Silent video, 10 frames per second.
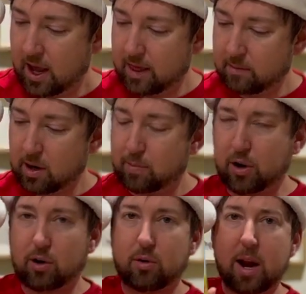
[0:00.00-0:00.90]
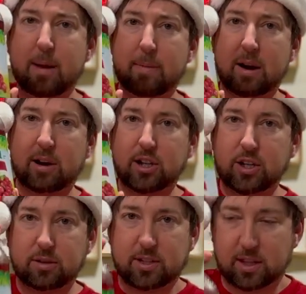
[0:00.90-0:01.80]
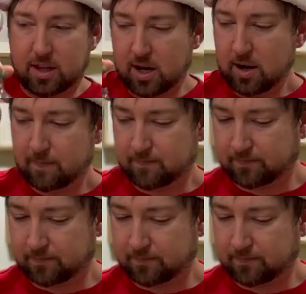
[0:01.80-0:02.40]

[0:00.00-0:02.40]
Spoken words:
And then we're gonna put cranberry juice in there.